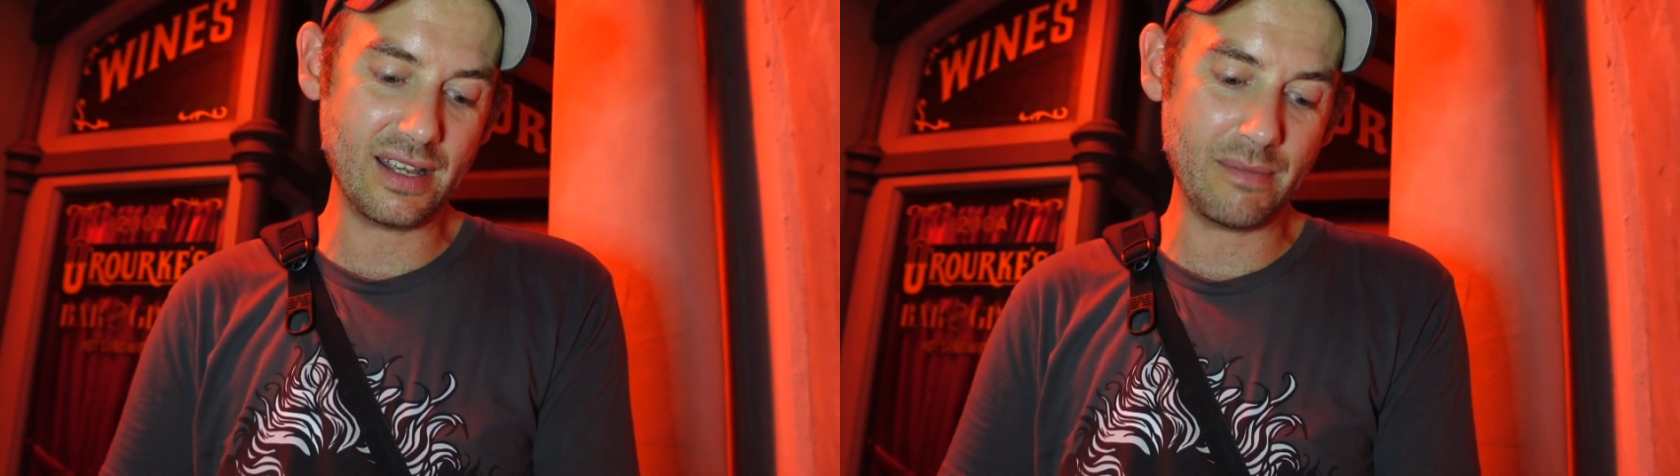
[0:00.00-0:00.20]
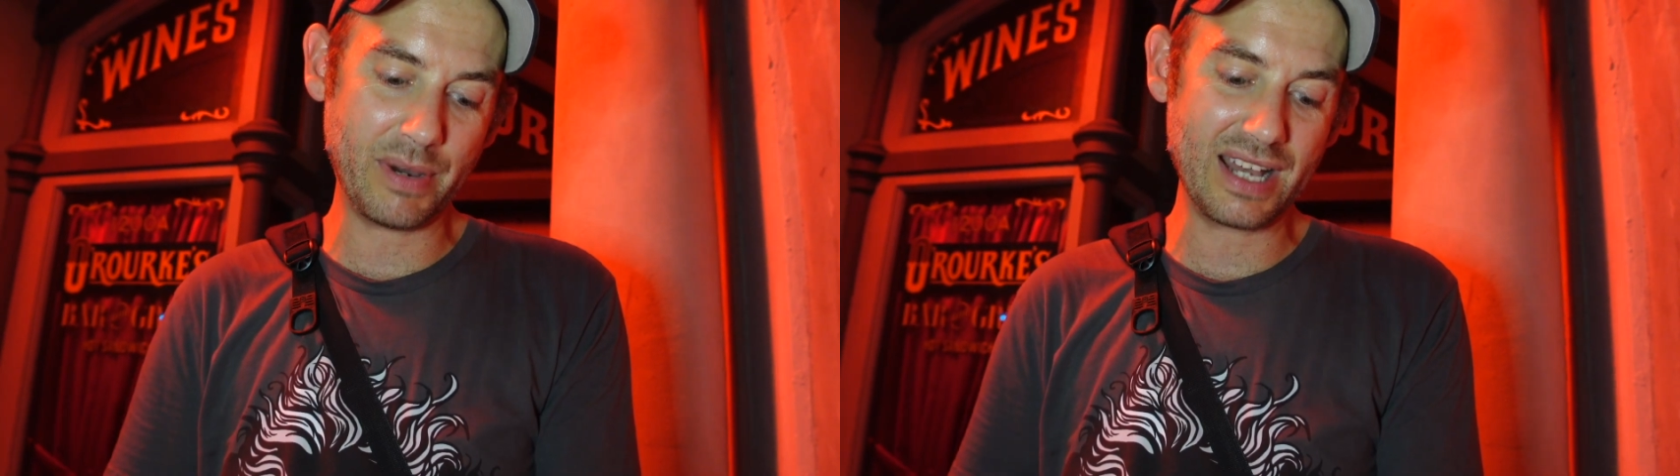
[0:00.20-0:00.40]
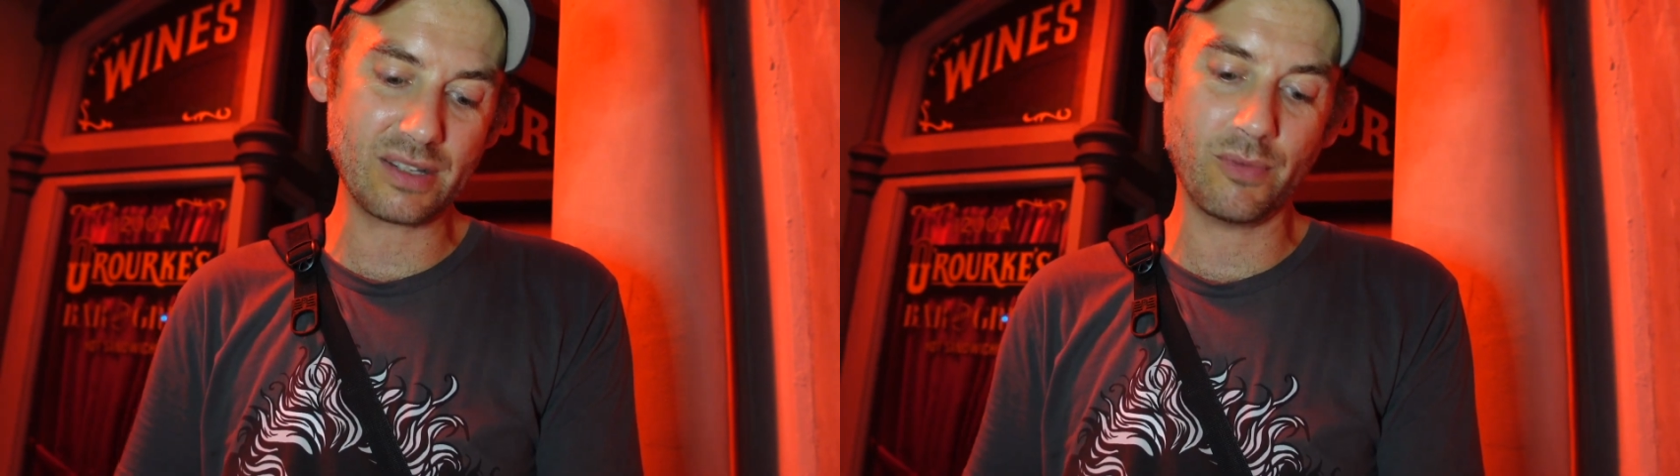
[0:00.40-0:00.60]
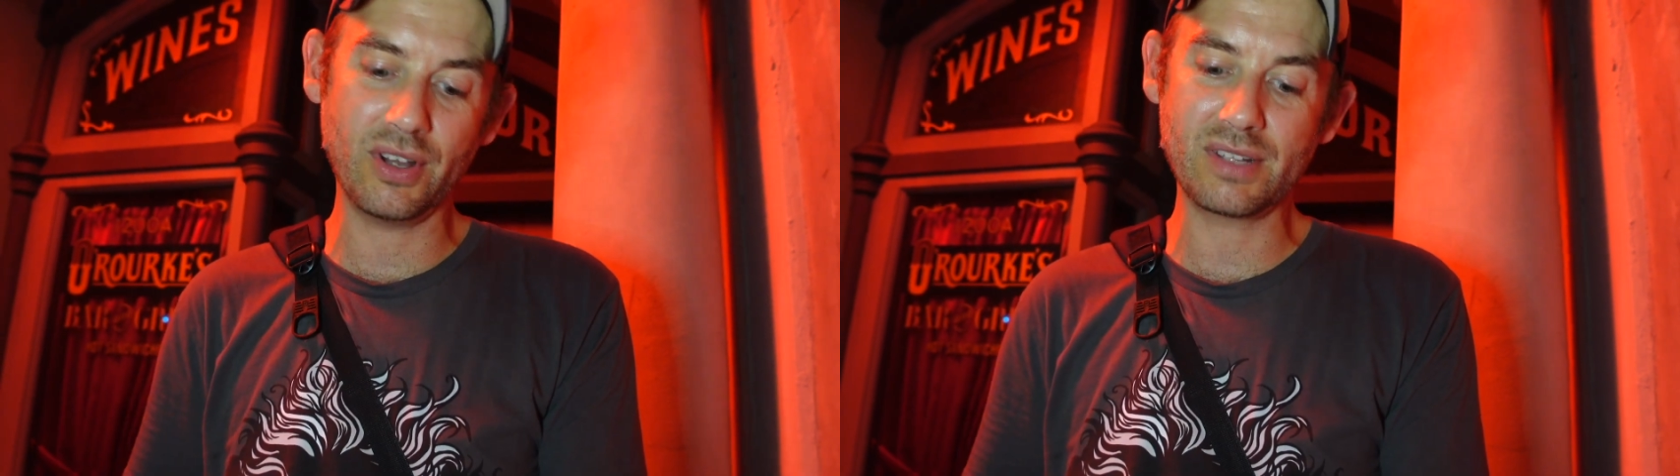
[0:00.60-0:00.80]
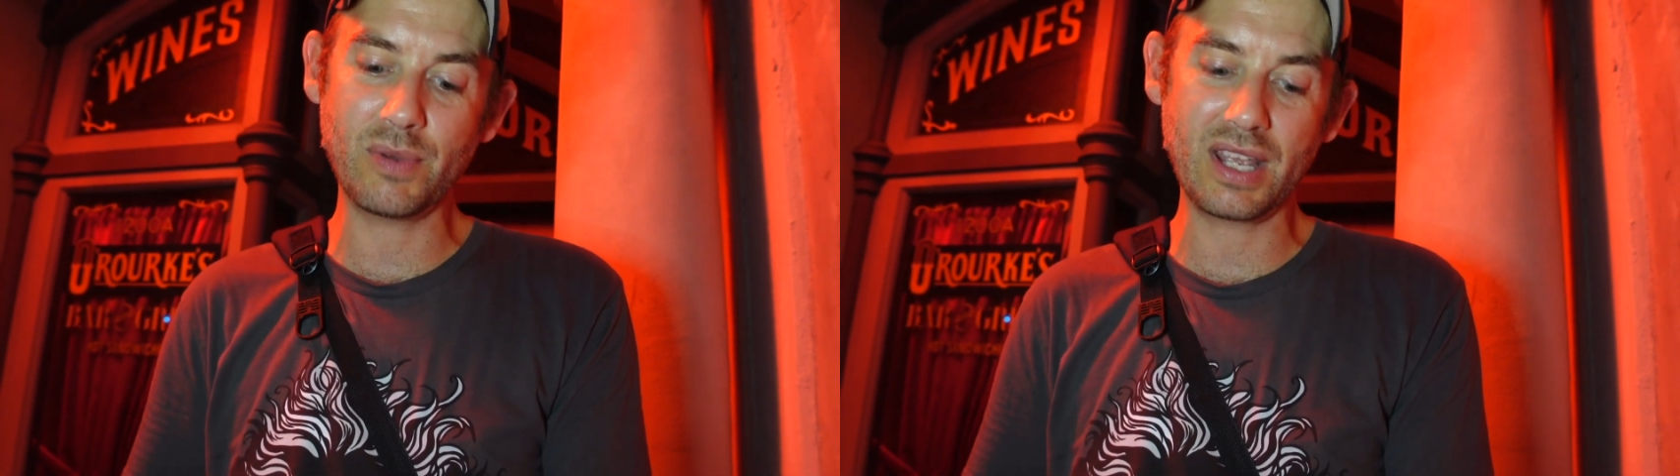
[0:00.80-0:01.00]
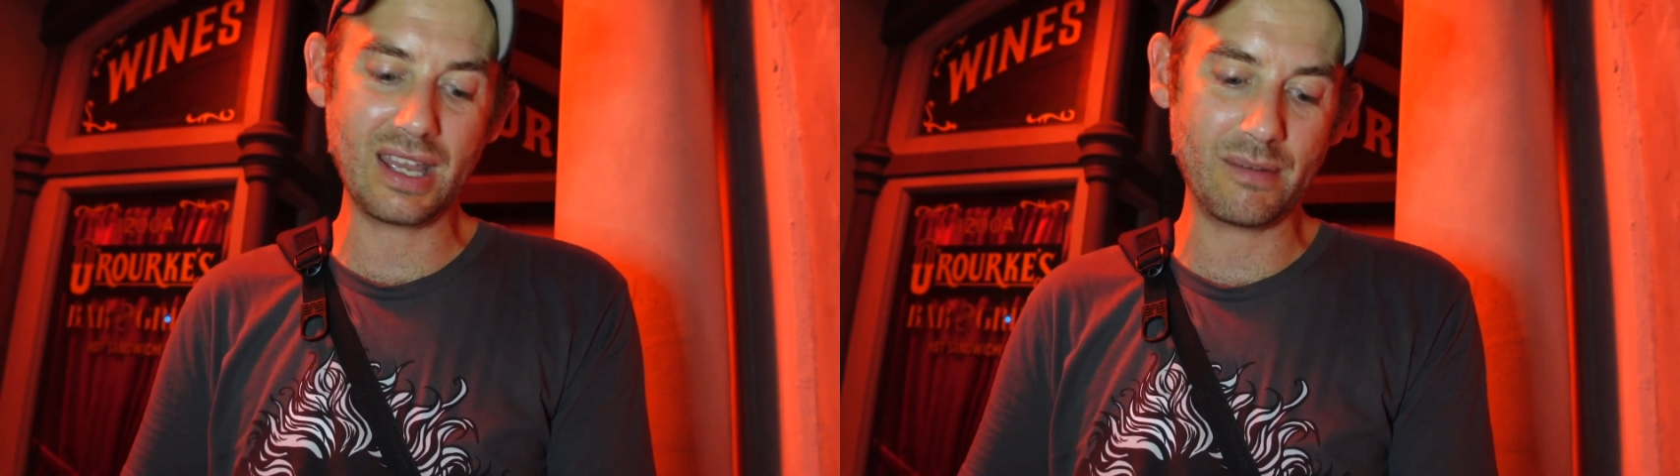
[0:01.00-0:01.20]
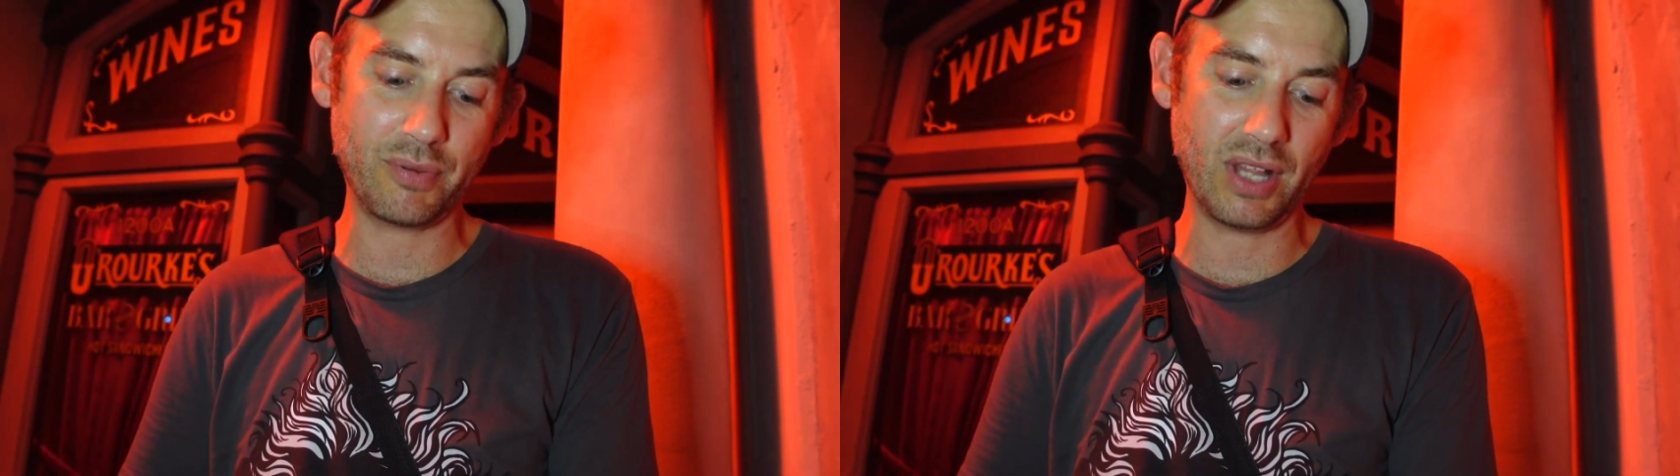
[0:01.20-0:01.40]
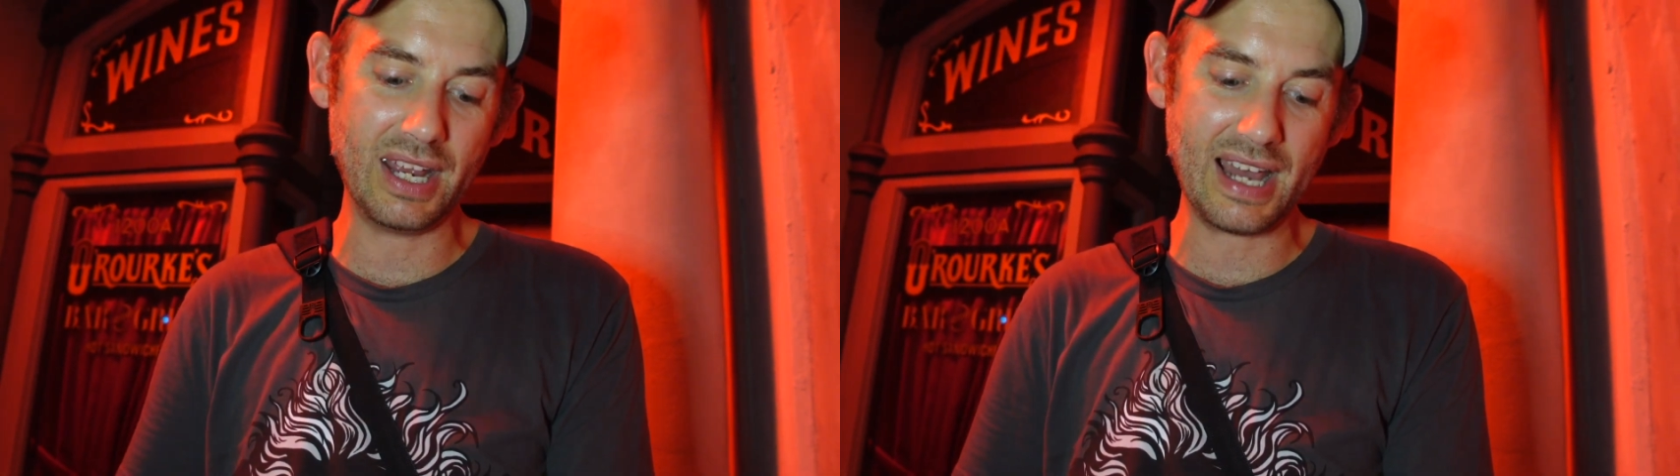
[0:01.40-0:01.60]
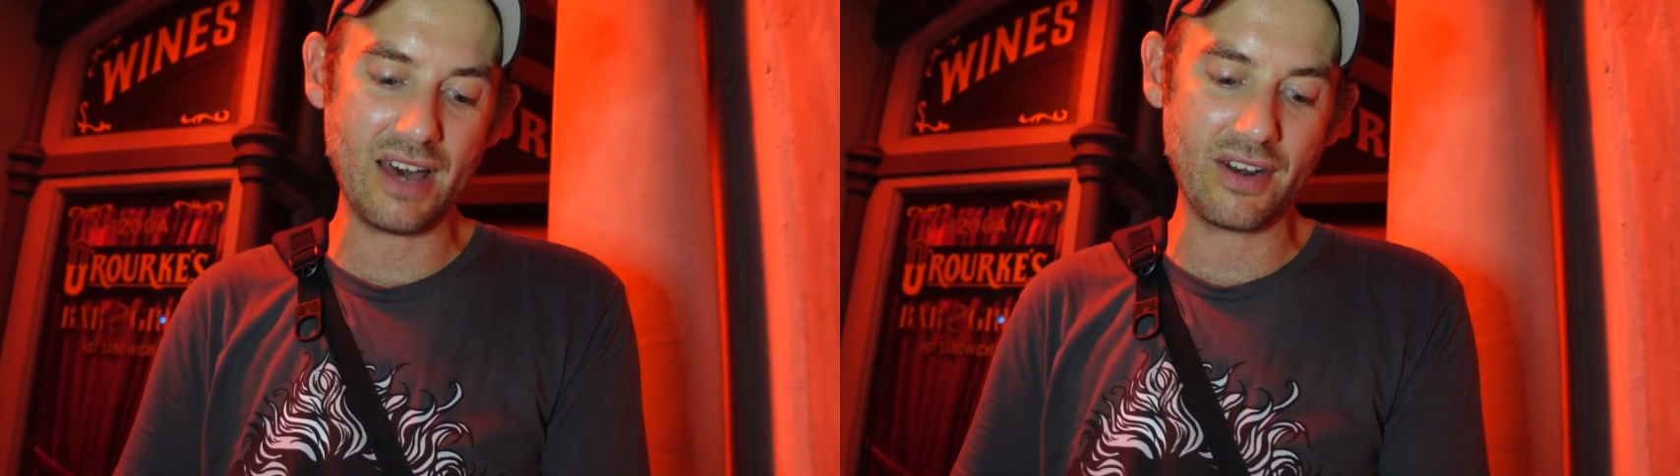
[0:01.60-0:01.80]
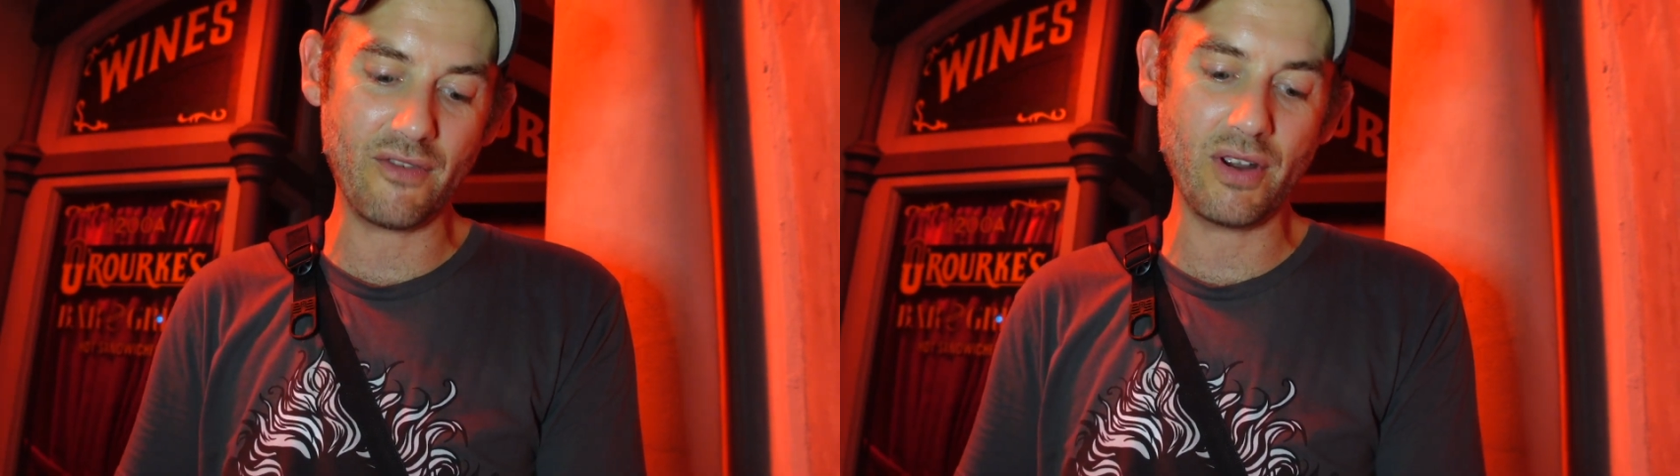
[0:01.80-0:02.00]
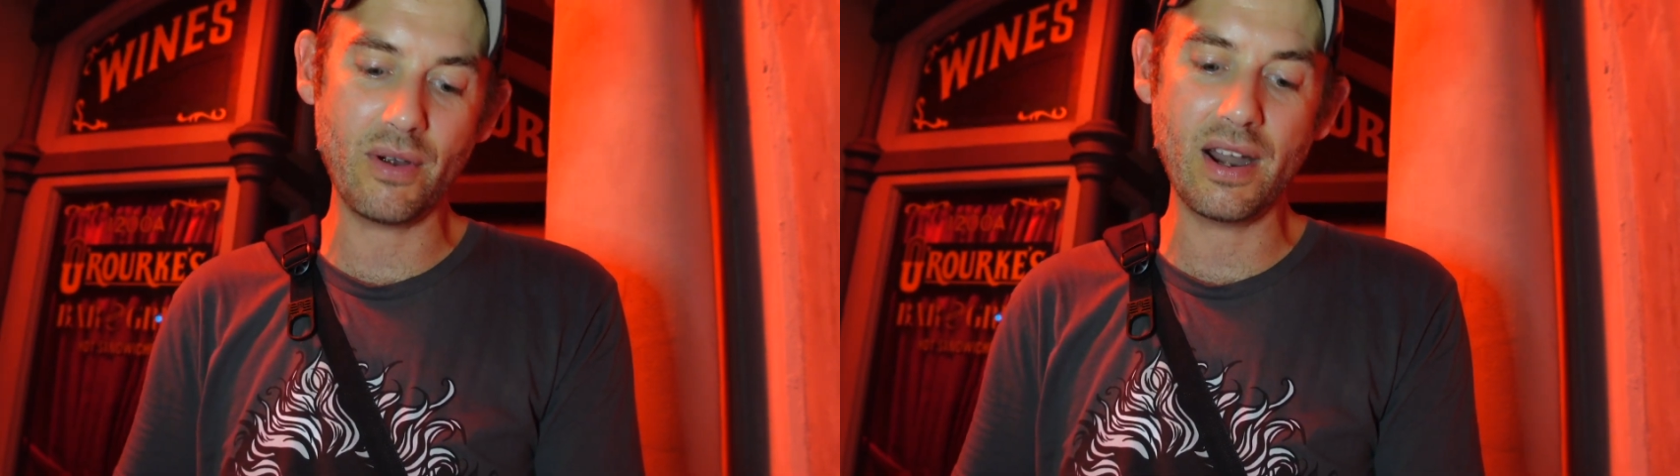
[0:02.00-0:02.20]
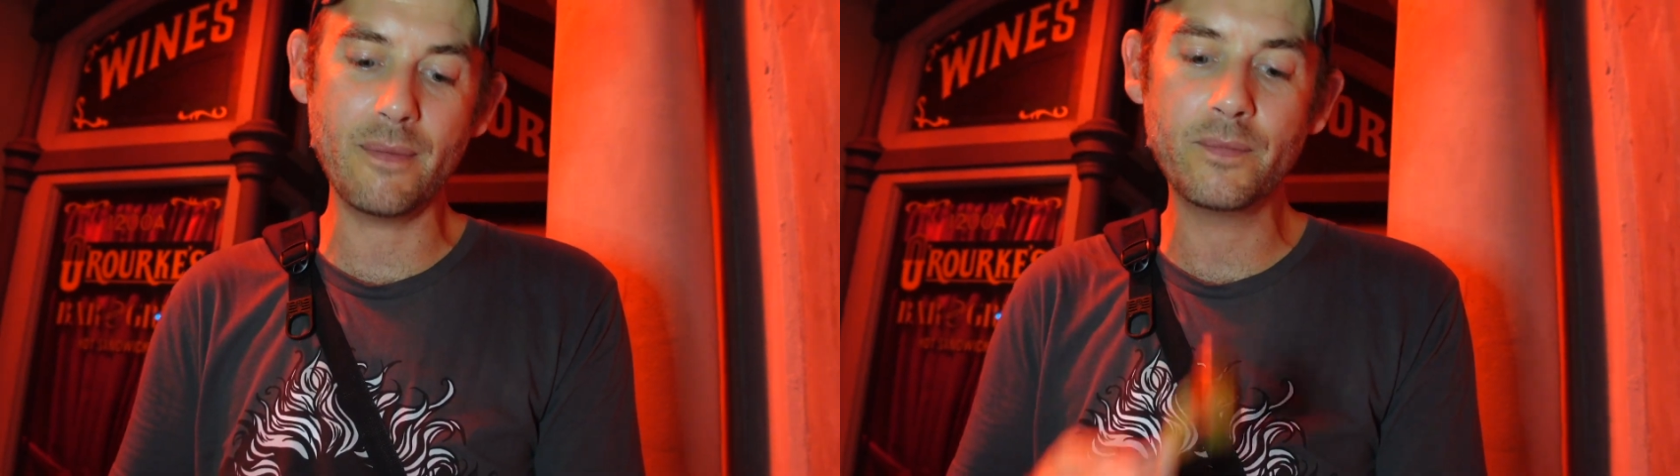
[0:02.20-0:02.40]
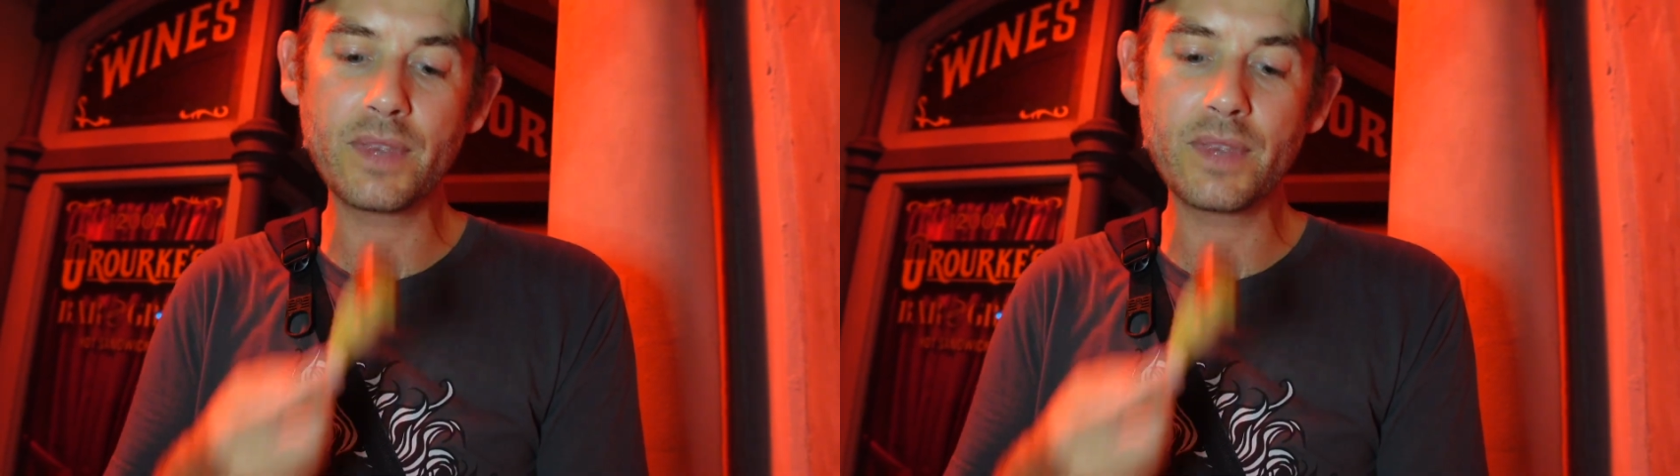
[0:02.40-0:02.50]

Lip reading: Impossible has been getting played out everywhere.